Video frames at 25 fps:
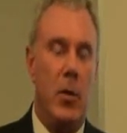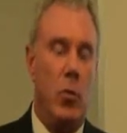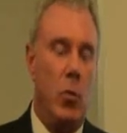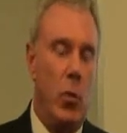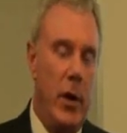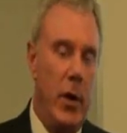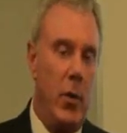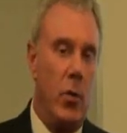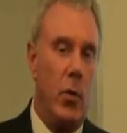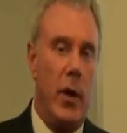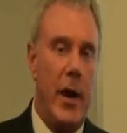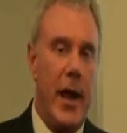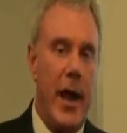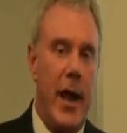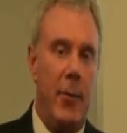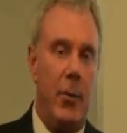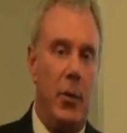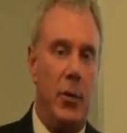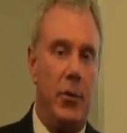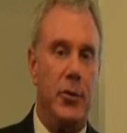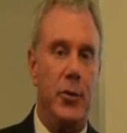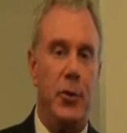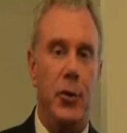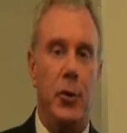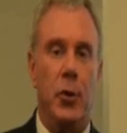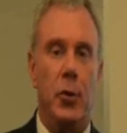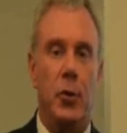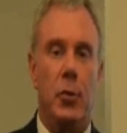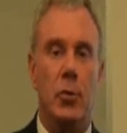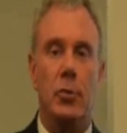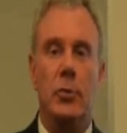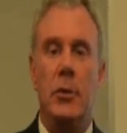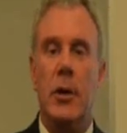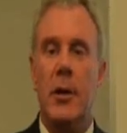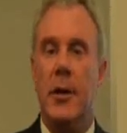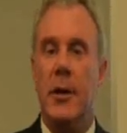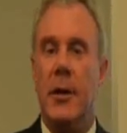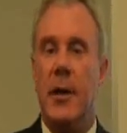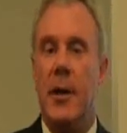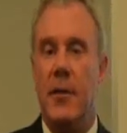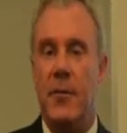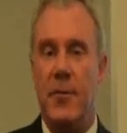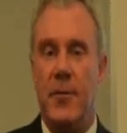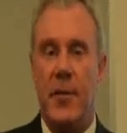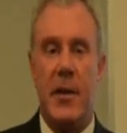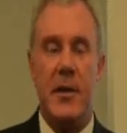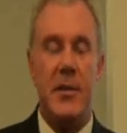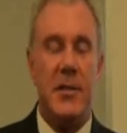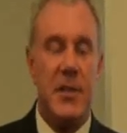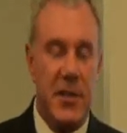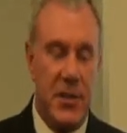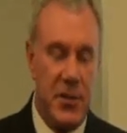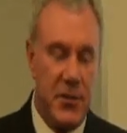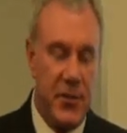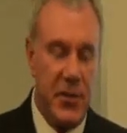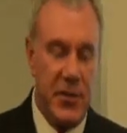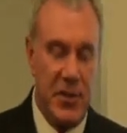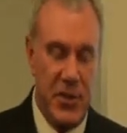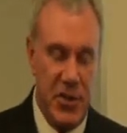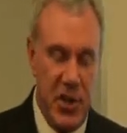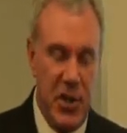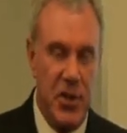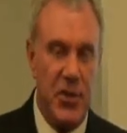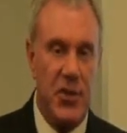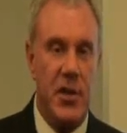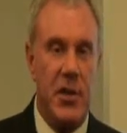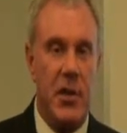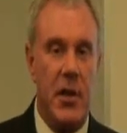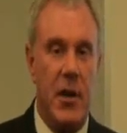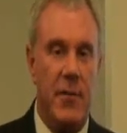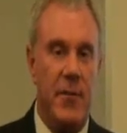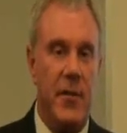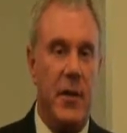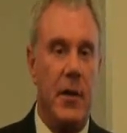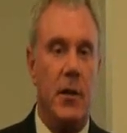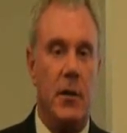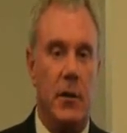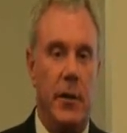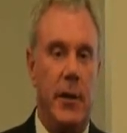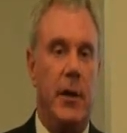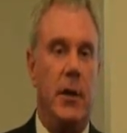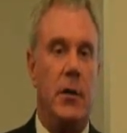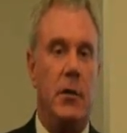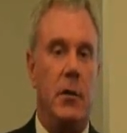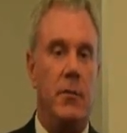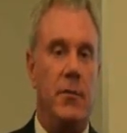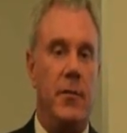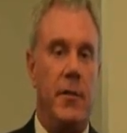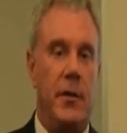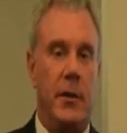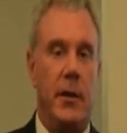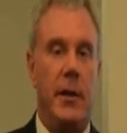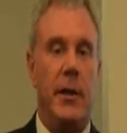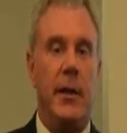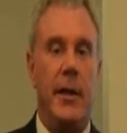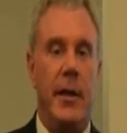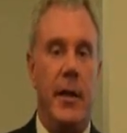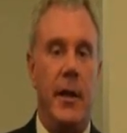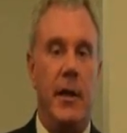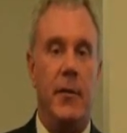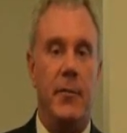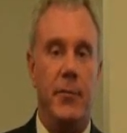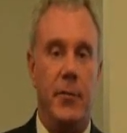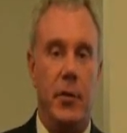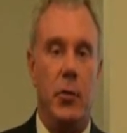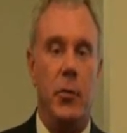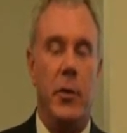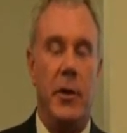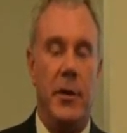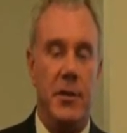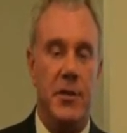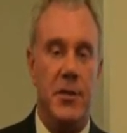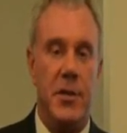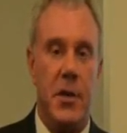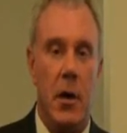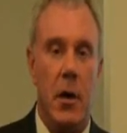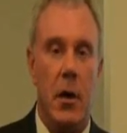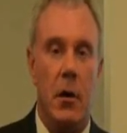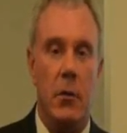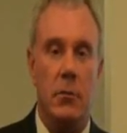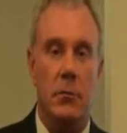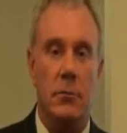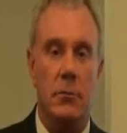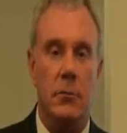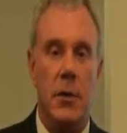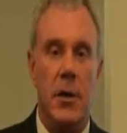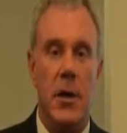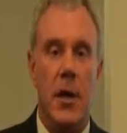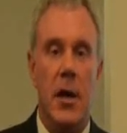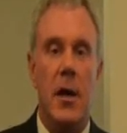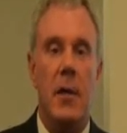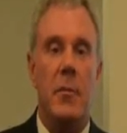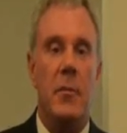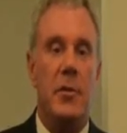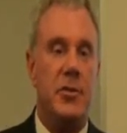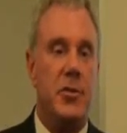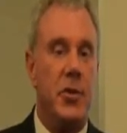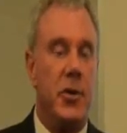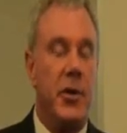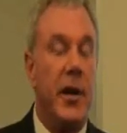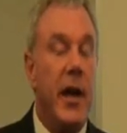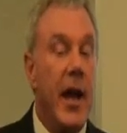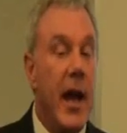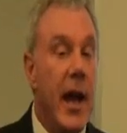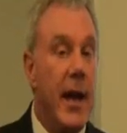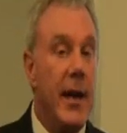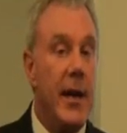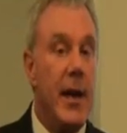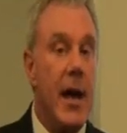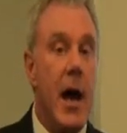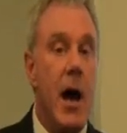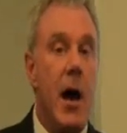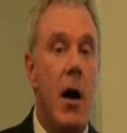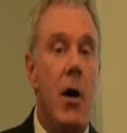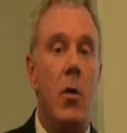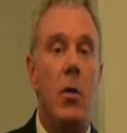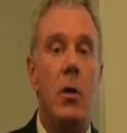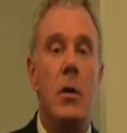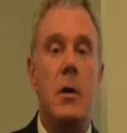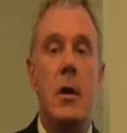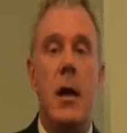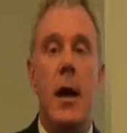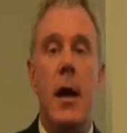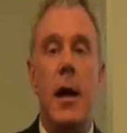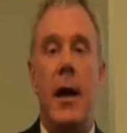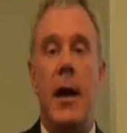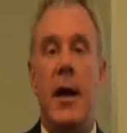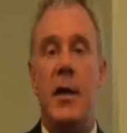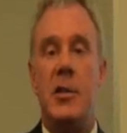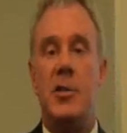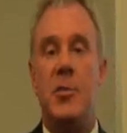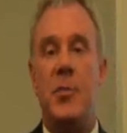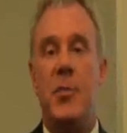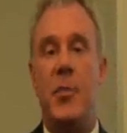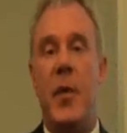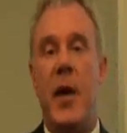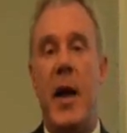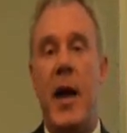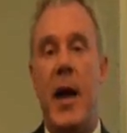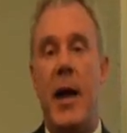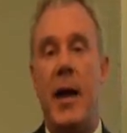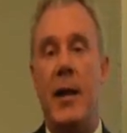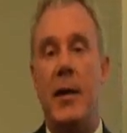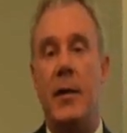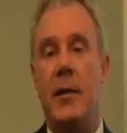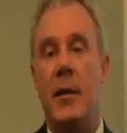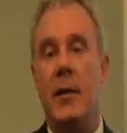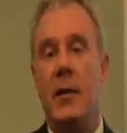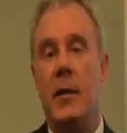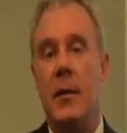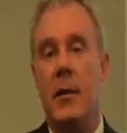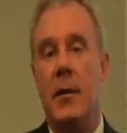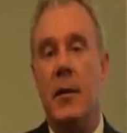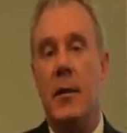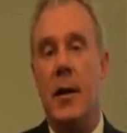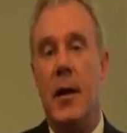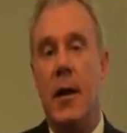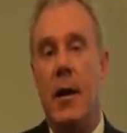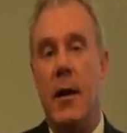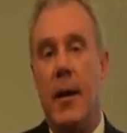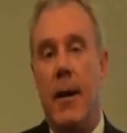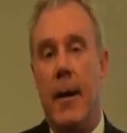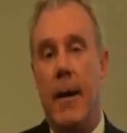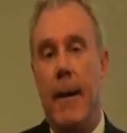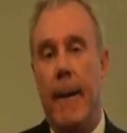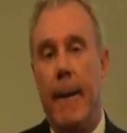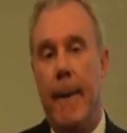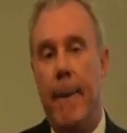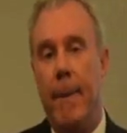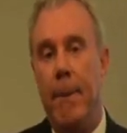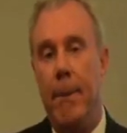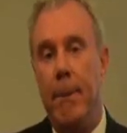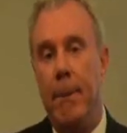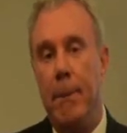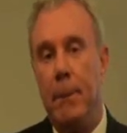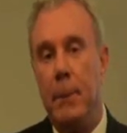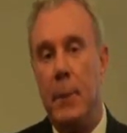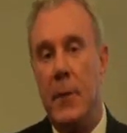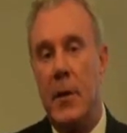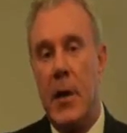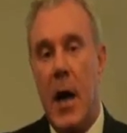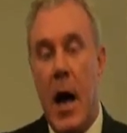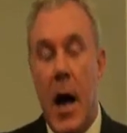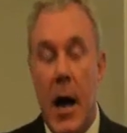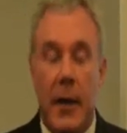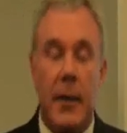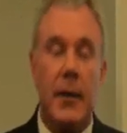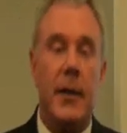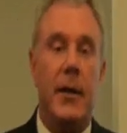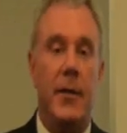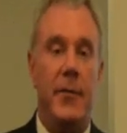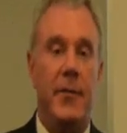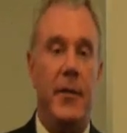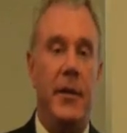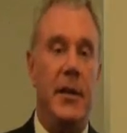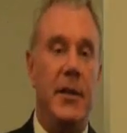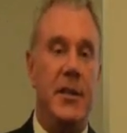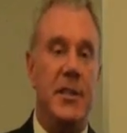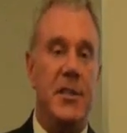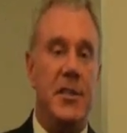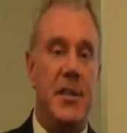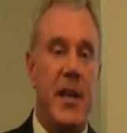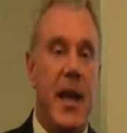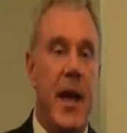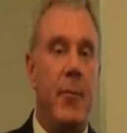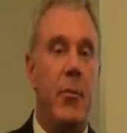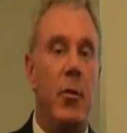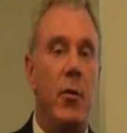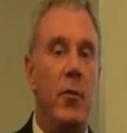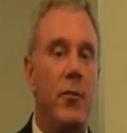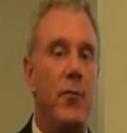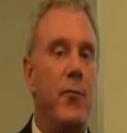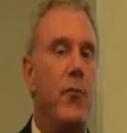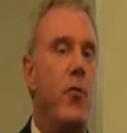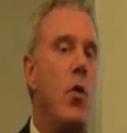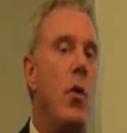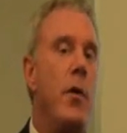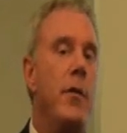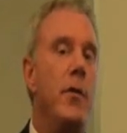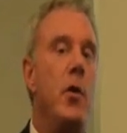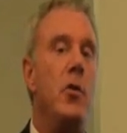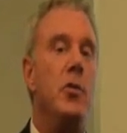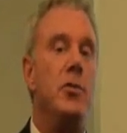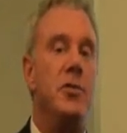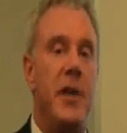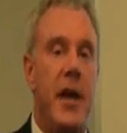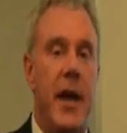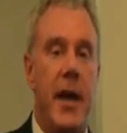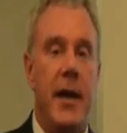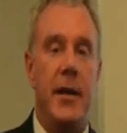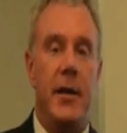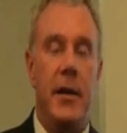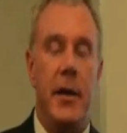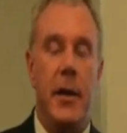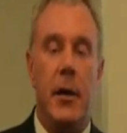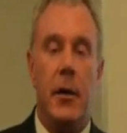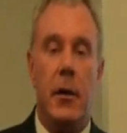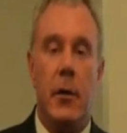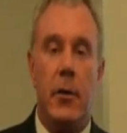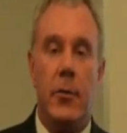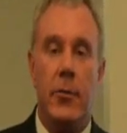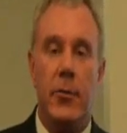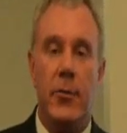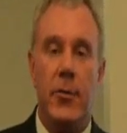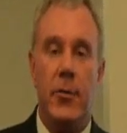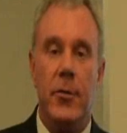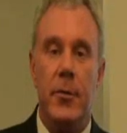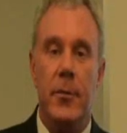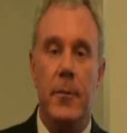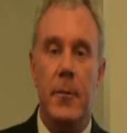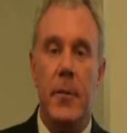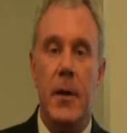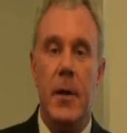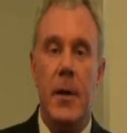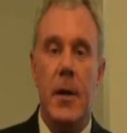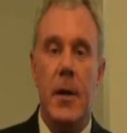and we were able to convince this physician of the clinical validity of doing so. Mr. K now has been cognitively stable for those 8 years.